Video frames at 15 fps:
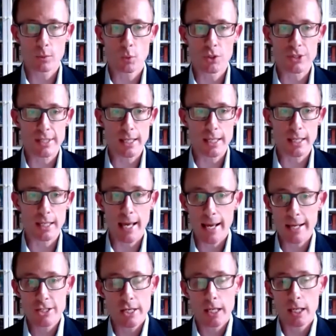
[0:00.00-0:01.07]
was
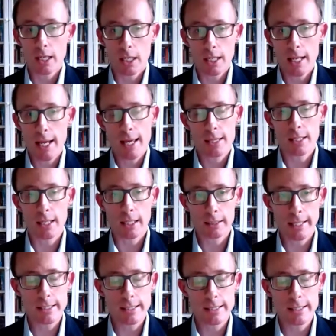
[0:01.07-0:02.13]
engaging in ethnic
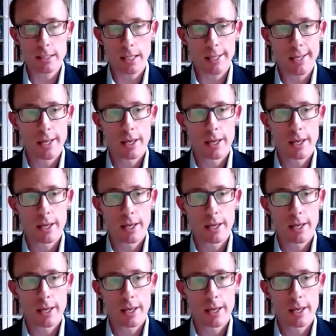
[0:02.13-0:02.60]
cleansing.